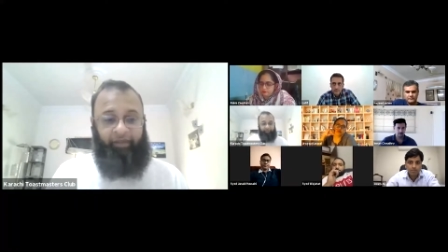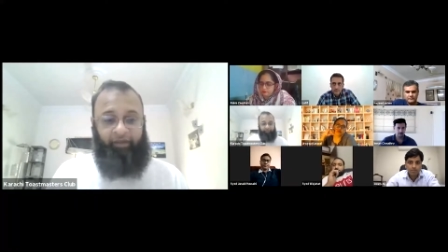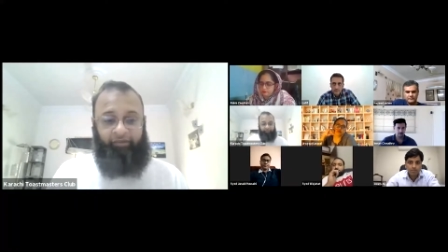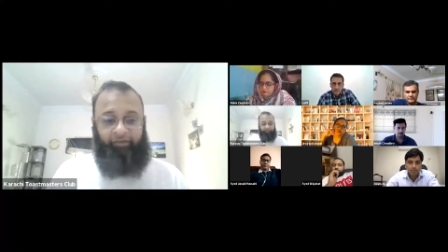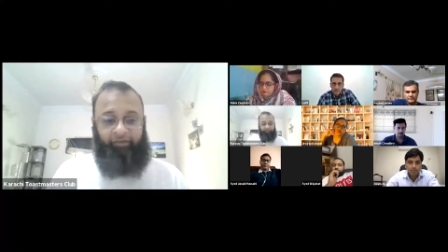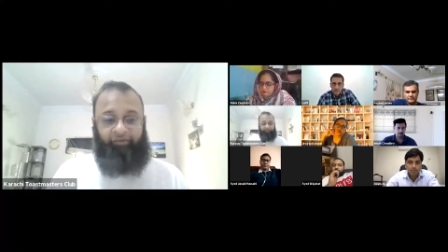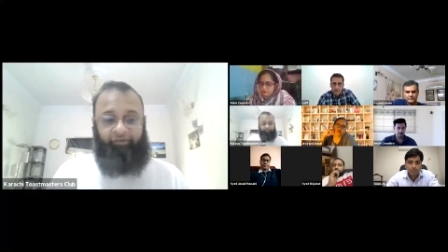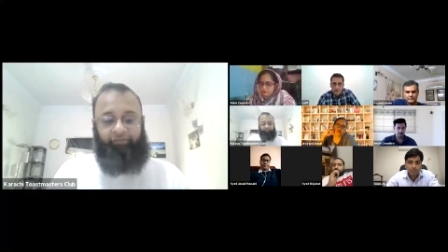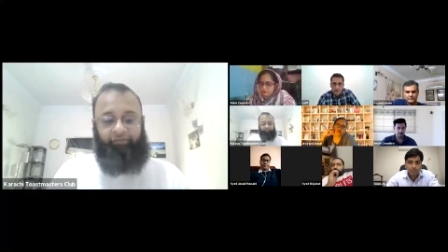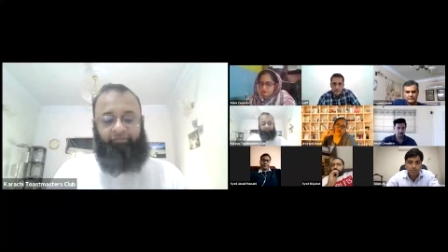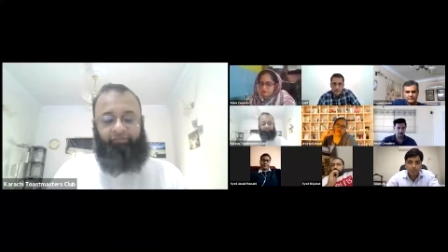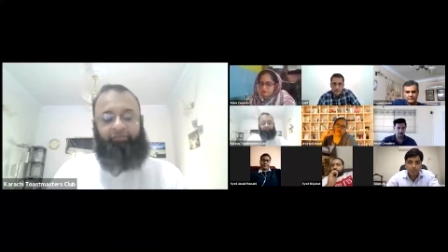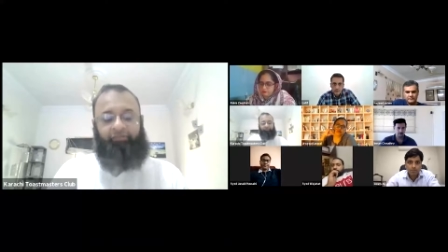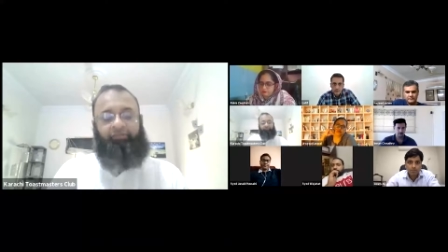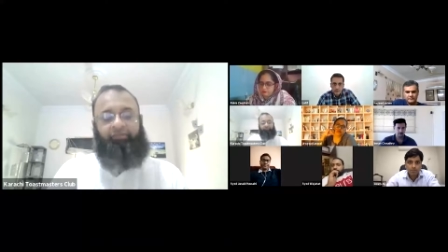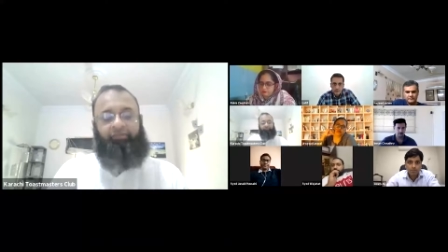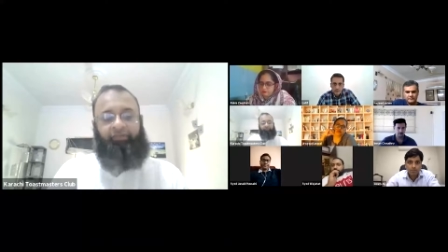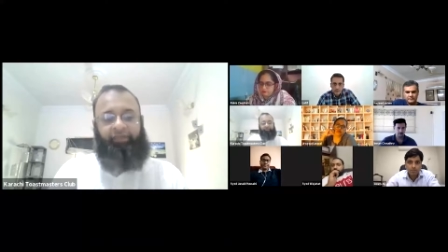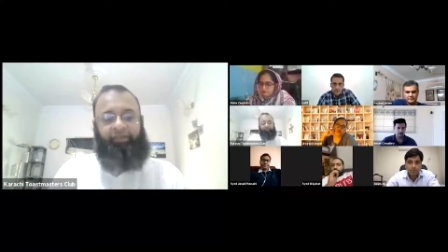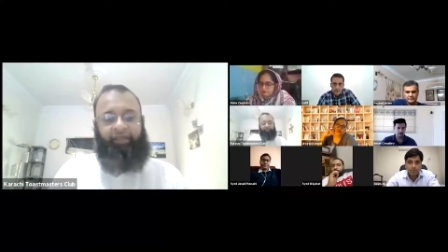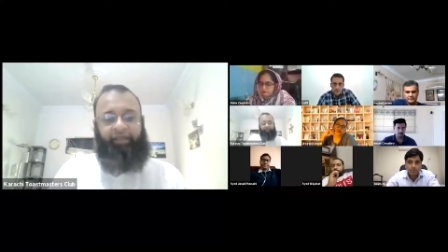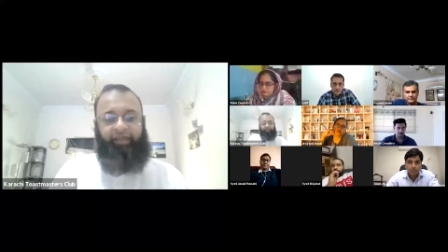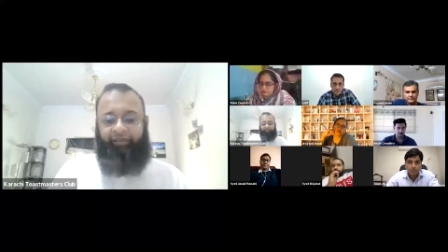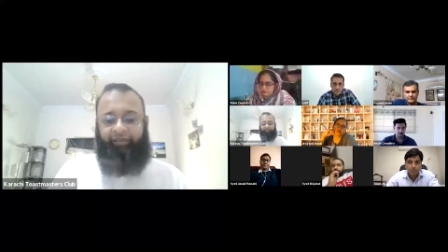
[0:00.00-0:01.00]
So
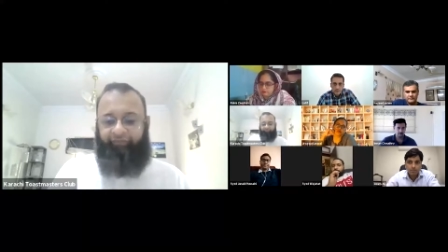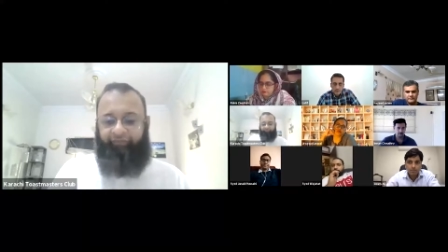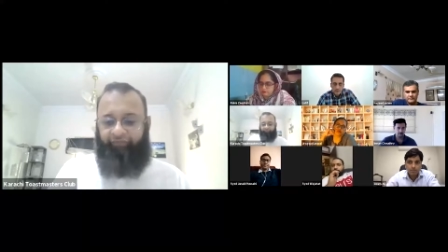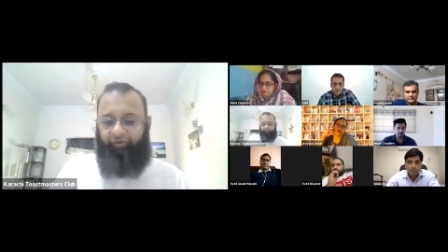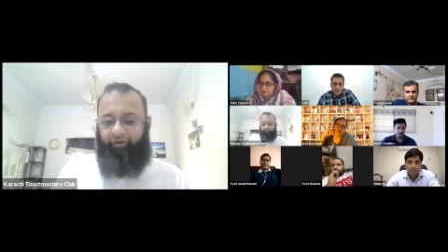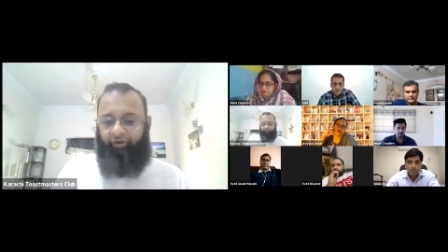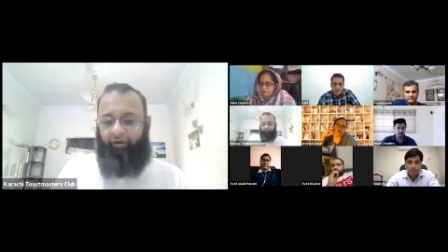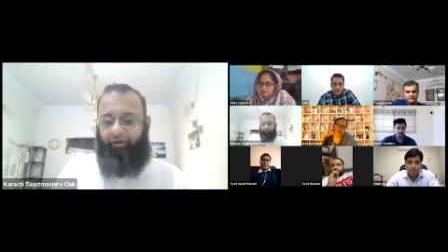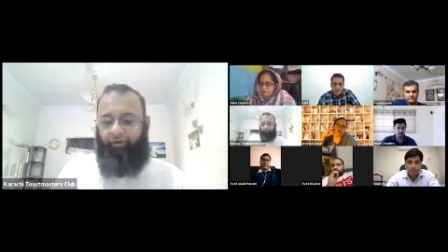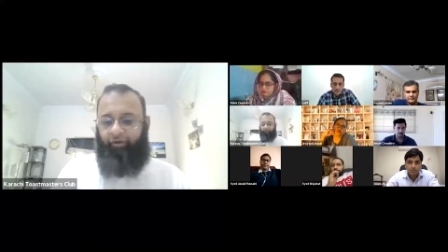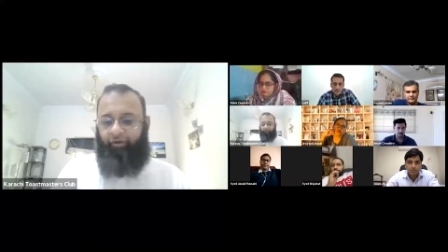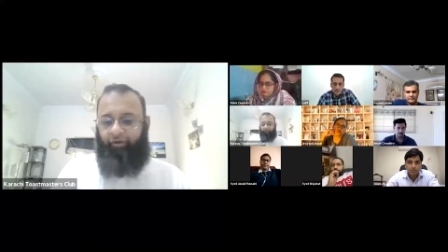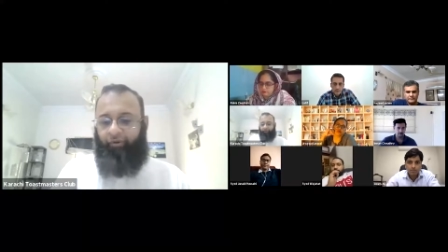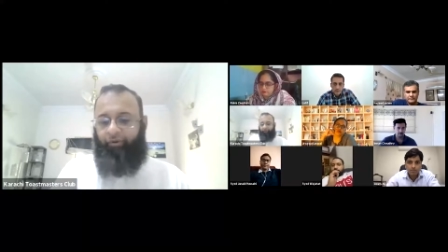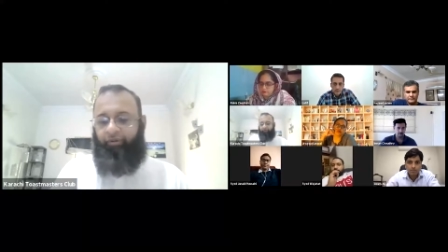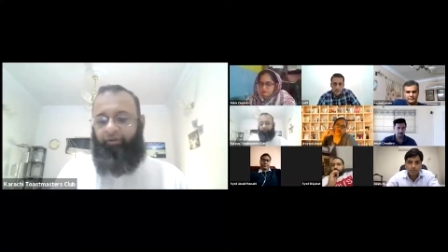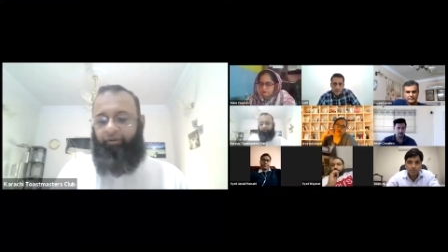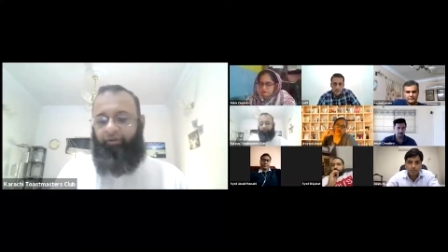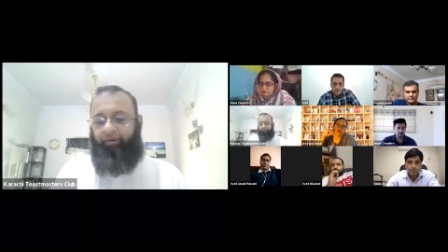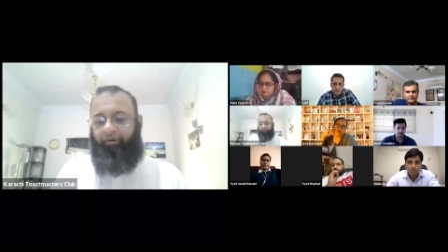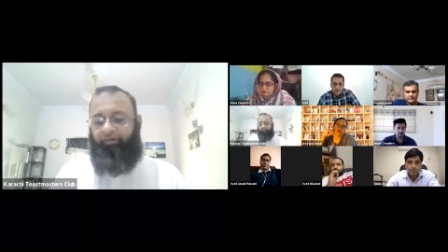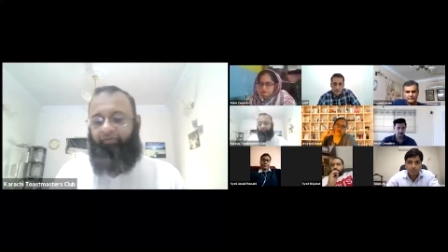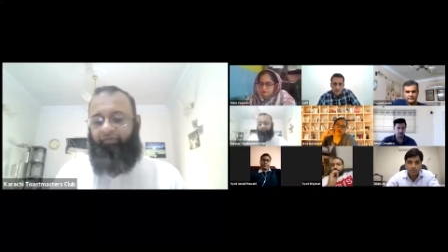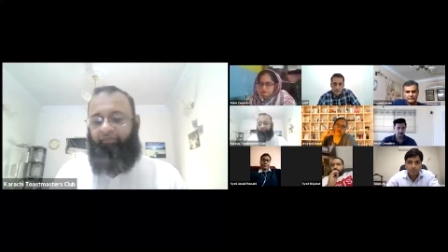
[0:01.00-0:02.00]
they give you a whole
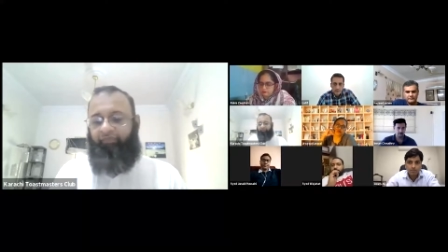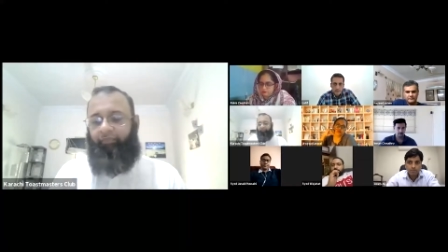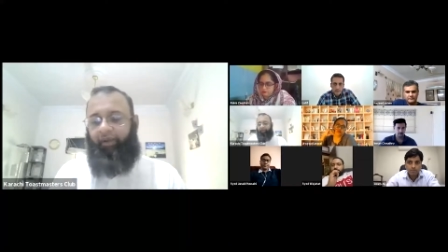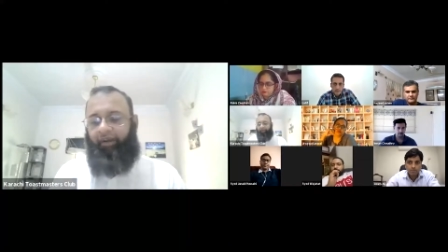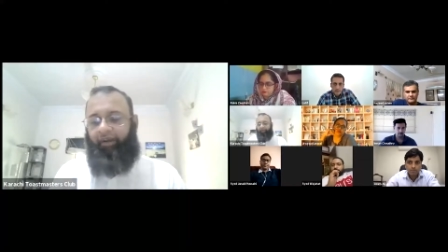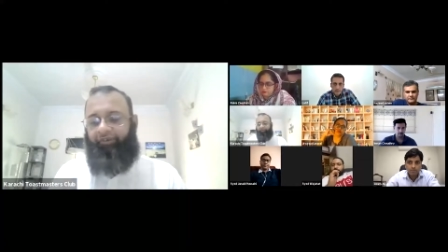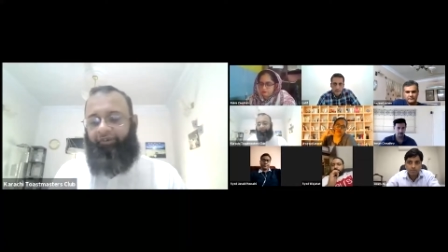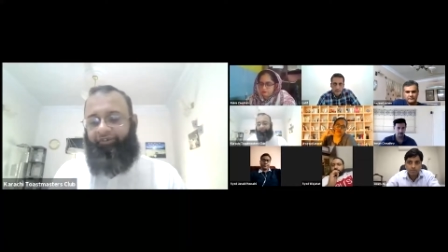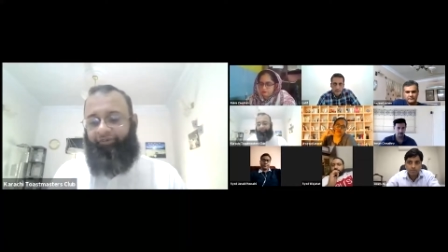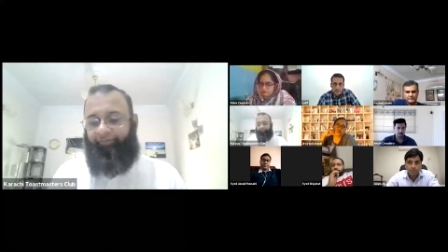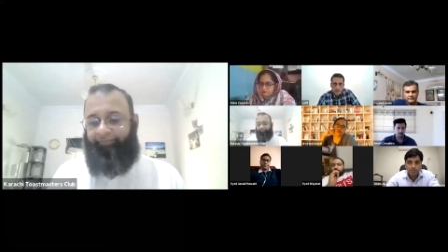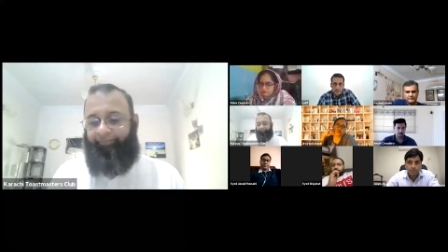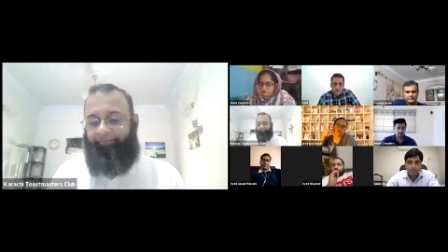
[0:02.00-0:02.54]
lot of margin.